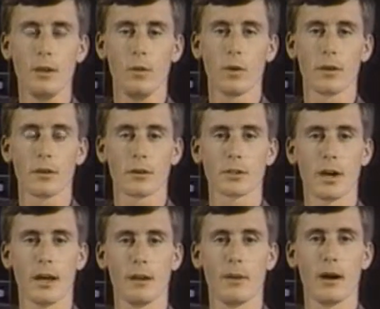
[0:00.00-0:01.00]
where they're
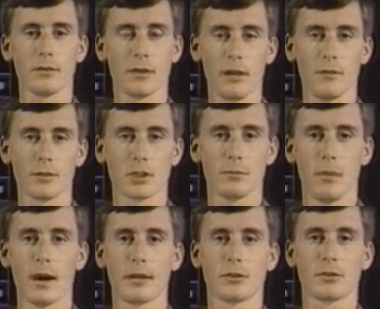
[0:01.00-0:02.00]
taught about television
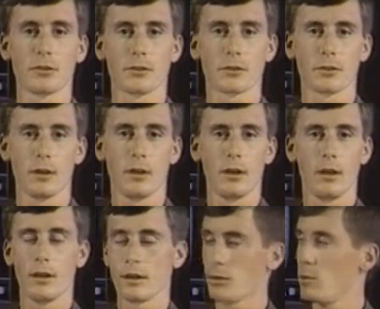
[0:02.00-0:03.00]
monitors,
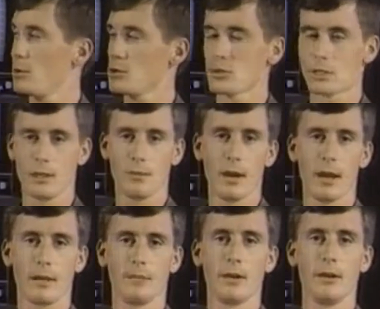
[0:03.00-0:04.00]
like the ones you see
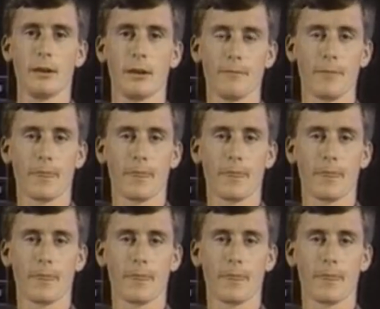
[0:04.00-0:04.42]
behind me here.